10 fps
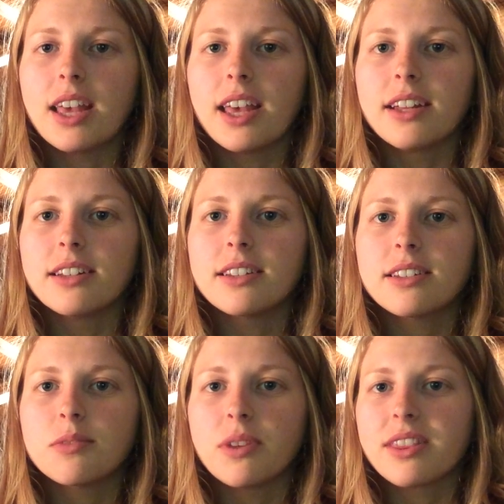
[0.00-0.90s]
and
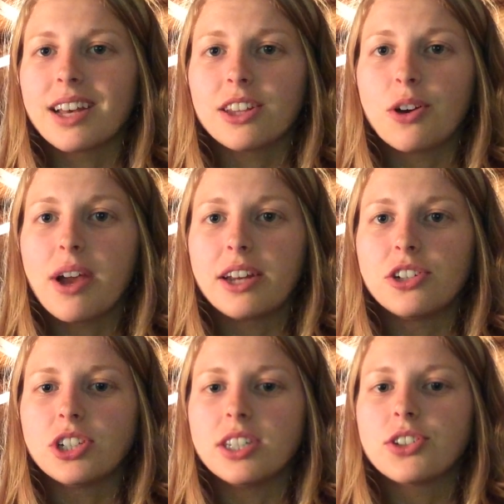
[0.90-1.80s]
with that low
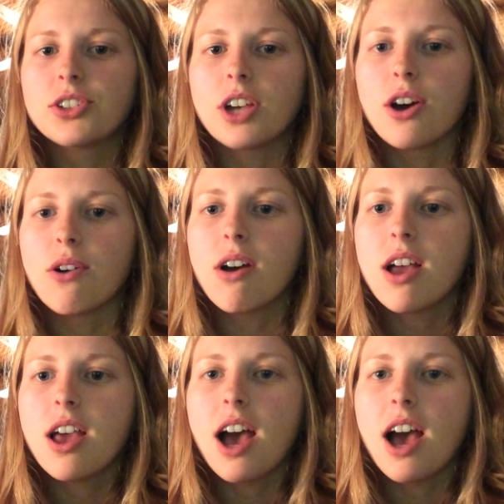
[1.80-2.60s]
energy. So